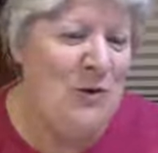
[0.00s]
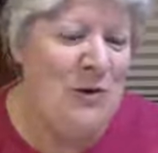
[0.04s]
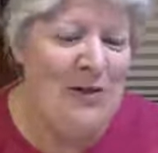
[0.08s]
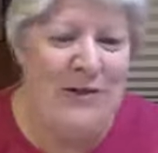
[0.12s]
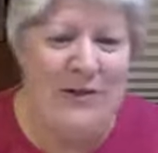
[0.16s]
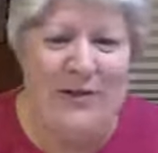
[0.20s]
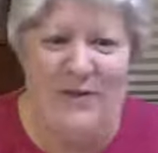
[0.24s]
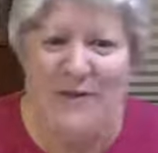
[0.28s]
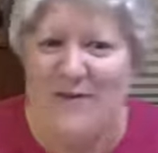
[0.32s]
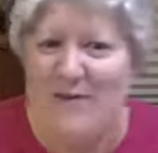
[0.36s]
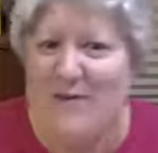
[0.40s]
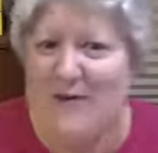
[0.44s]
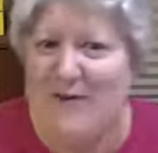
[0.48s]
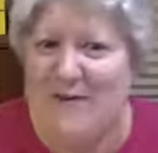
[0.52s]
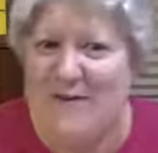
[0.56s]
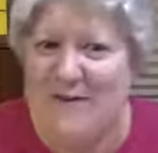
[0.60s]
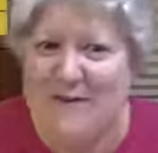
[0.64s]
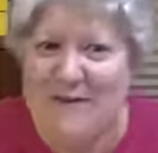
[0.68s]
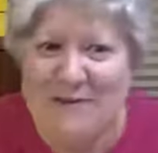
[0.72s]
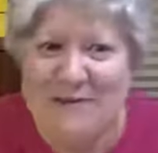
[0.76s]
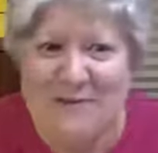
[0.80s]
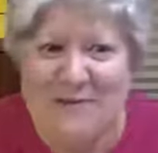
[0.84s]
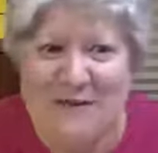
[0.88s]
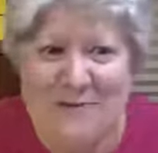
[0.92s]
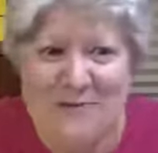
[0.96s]
the very
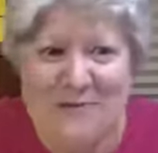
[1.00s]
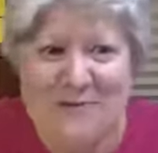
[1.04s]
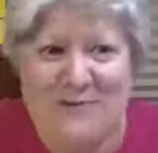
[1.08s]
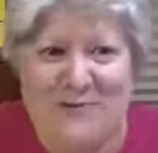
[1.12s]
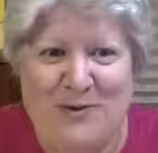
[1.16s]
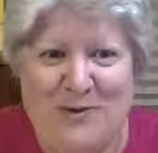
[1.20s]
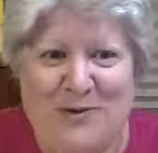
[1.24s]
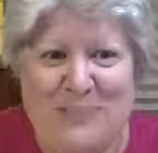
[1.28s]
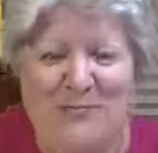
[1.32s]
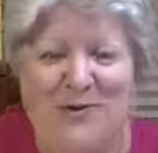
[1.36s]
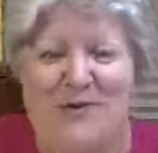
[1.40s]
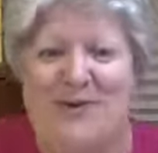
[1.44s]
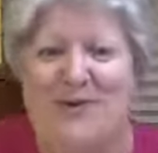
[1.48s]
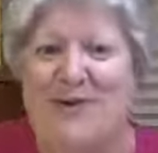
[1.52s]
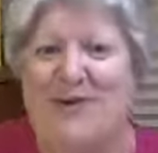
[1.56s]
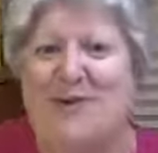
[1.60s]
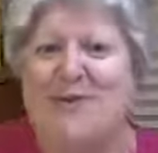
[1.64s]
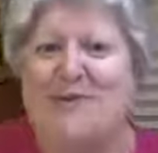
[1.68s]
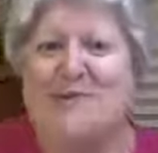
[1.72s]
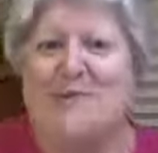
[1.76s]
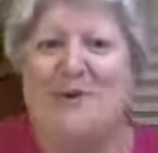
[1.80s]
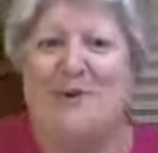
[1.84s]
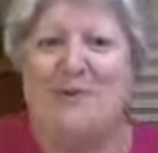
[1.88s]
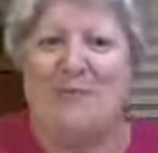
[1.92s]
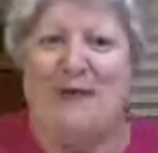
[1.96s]
first James Bond movie I
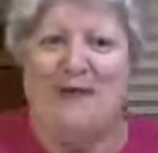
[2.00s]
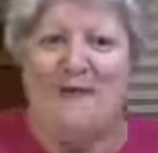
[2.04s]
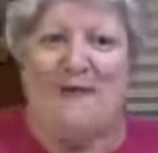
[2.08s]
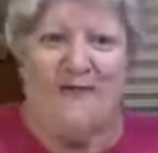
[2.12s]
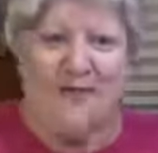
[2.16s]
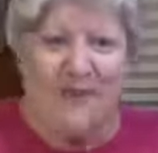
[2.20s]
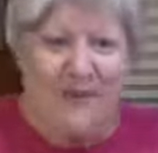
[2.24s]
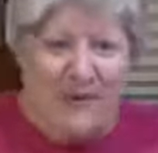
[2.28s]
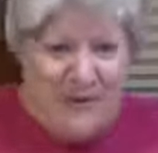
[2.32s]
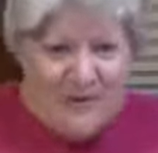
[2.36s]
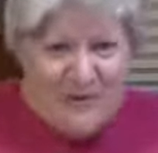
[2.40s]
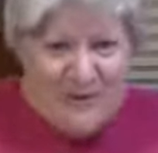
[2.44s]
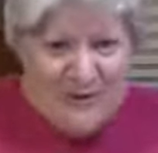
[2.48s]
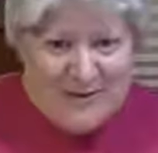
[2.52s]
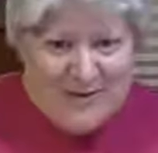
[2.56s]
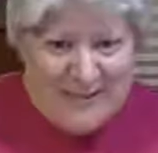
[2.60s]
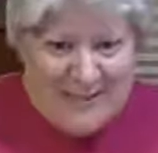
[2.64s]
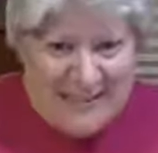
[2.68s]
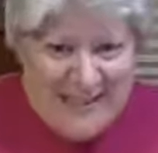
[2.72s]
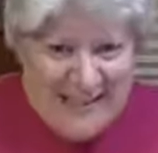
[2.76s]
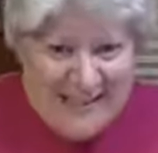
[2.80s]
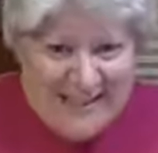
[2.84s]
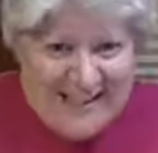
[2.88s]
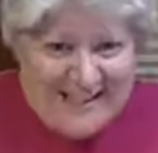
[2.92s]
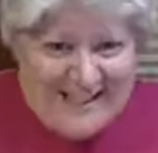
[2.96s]
saw on my very first
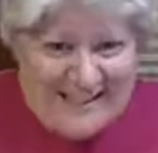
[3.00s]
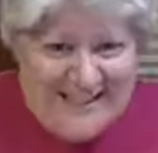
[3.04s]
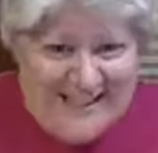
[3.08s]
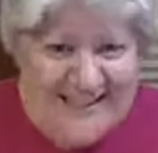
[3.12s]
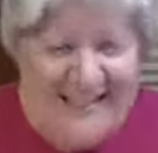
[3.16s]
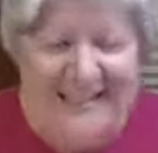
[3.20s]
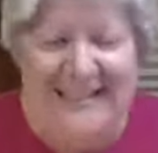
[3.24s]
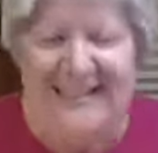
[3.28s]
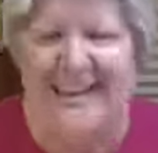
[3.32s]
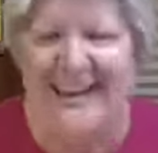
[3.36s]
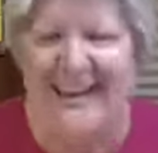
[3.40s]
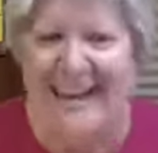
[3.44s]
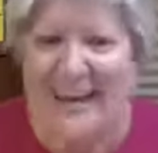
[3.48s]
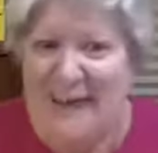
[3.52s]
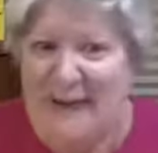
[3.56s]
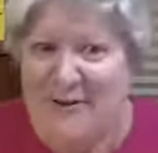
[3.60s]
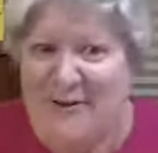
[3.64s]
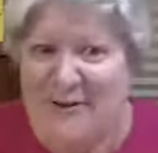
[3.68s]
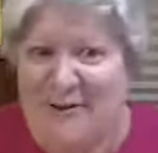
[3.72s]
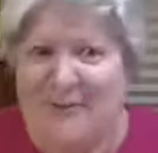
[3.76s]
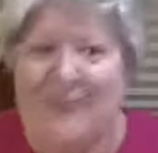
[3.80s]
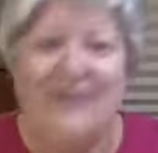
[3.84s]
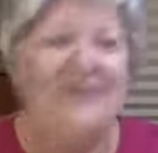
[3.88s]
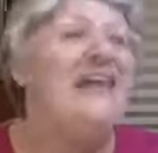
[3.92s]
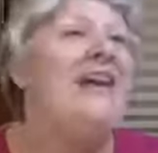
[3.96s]
date
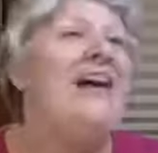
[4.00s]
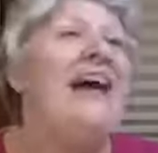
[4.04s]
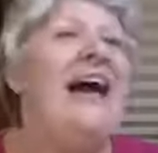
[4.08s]
ever,